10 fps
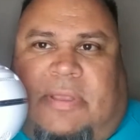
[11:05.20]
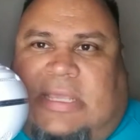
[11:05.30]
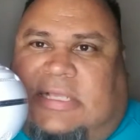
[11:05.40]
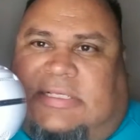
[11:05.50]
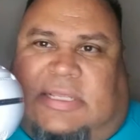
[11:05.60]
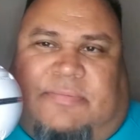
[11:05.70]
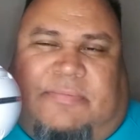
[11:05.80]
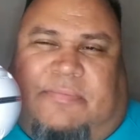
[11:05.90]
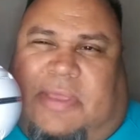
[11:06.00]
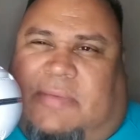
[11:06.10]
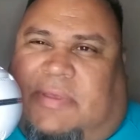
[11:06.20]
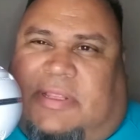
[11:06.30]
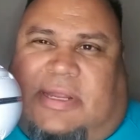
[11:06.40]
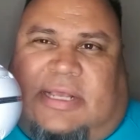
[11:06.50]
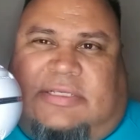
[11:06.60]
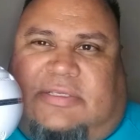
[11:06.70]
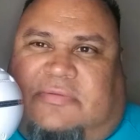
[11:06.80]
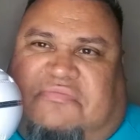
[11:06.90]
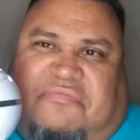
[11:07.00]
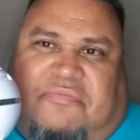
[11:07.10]
easily maybe in the
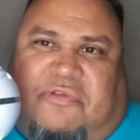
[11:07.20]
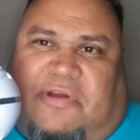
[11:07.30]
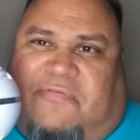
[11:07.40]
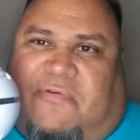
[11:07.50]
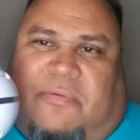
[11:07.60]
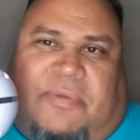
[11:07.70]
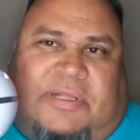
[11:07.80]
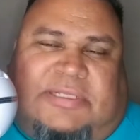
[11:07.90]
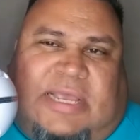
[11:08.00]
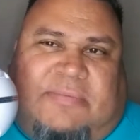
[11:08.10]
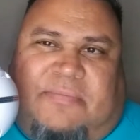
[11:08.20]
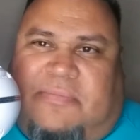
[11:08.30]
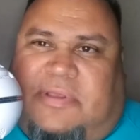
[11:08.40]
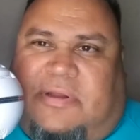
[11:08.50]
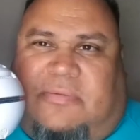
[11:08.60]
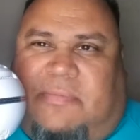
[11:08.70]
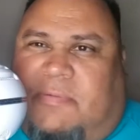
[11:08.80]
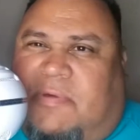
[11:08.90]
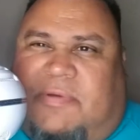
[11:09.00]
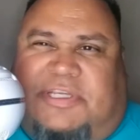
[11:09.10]
next three or four months. I you know we,
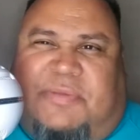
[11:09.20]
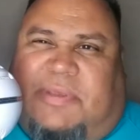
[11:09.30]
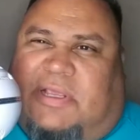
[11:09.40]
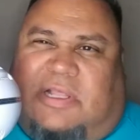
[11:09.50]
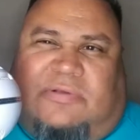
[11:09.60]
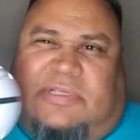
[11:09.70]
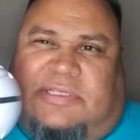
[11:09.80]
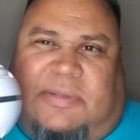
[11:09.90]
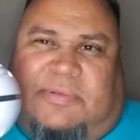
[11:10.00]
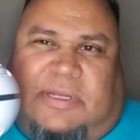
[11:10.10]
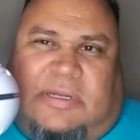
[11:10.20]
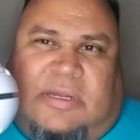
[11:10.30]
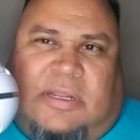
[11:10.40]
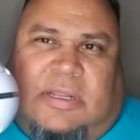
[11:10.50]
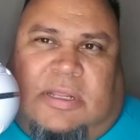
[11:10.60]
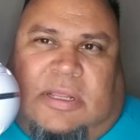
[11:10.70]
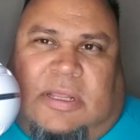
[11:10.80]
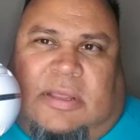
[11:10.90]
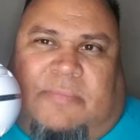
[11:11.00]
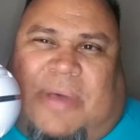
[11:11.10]
we should be close to something,
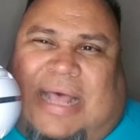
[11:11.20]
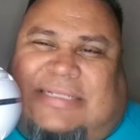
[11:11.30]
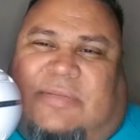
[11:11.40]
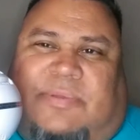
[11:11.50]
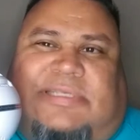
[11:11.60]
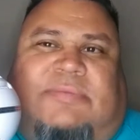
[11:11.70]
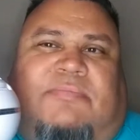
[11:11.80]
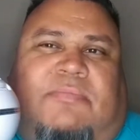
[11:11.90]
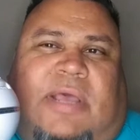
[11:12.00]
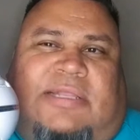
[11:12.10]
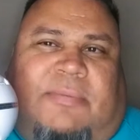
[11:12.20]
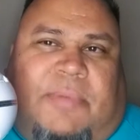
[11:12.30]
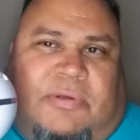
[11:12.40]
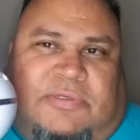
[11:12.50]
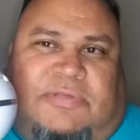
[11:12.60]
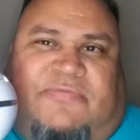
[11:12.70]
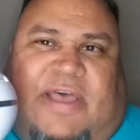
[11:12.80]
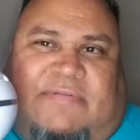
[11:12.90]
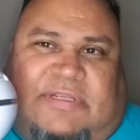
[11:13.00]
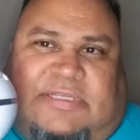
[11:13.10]
possibly at the most
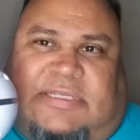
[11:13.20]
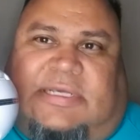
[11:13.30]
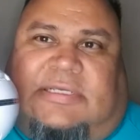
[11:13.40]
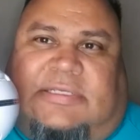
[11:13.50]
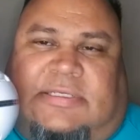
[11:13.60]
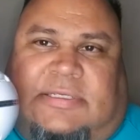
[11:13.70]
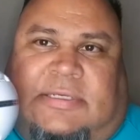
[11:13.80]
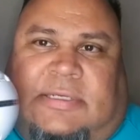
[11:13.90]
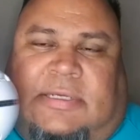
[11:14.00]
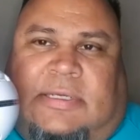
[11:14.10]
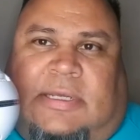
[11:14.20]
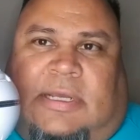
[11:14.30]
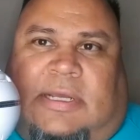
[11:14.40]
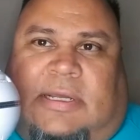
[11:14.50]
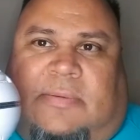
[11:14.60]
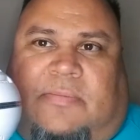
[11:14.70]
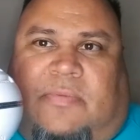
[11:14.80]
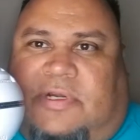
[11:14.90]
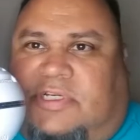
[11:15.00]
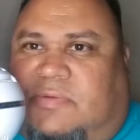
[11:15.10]
five to six. Um,
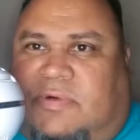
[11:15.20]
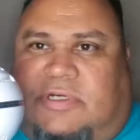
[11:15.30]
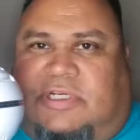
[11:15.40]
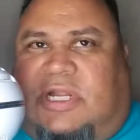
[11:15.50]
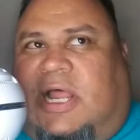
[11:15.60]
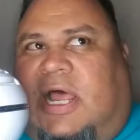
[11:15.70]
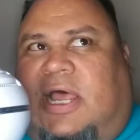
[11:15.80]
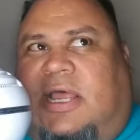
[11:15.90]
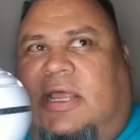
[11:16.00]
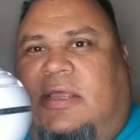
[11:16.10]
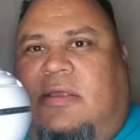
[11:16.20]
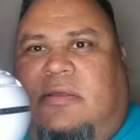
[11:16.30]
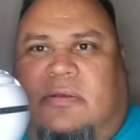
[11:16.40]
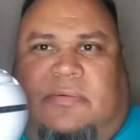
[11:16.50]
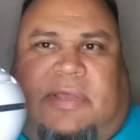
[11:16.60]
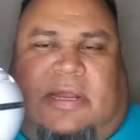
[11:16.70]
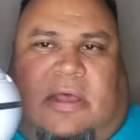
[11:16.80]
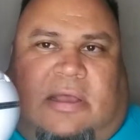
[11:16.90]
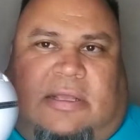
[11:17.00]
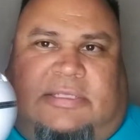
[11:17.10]
we're, in, we're in July. We got
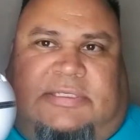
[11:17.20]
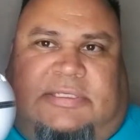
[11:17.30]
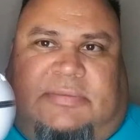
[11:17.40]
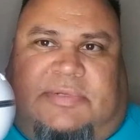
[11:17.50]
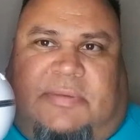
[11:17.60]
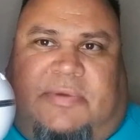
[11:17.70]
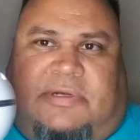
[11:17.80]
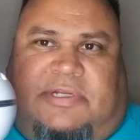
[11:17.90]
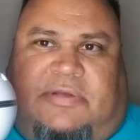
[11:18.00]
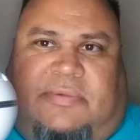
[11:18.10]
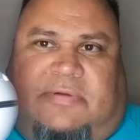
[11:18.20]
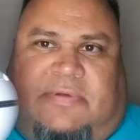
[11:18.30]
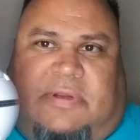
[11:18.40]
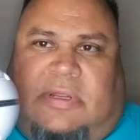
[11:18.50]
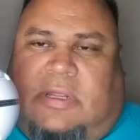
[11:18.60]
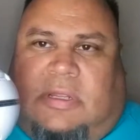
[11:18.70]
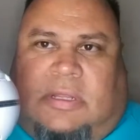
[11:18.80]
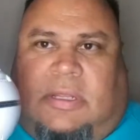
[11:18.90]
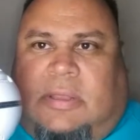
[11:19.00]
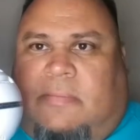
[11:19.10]
August, September, October, November.
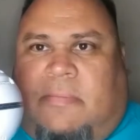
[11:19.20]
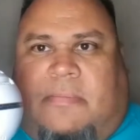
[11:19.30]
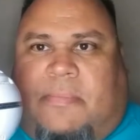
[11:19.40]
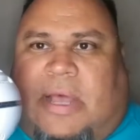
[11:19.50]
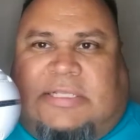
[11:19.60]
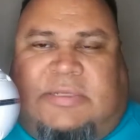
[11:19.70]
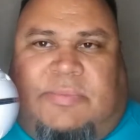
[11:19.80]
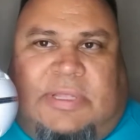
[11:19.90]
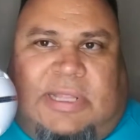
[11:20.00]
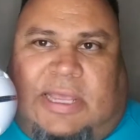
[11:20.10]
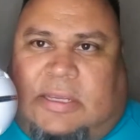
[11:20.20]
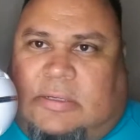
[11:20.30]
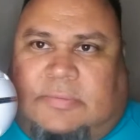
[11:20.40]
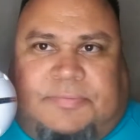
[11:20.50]
Possibly like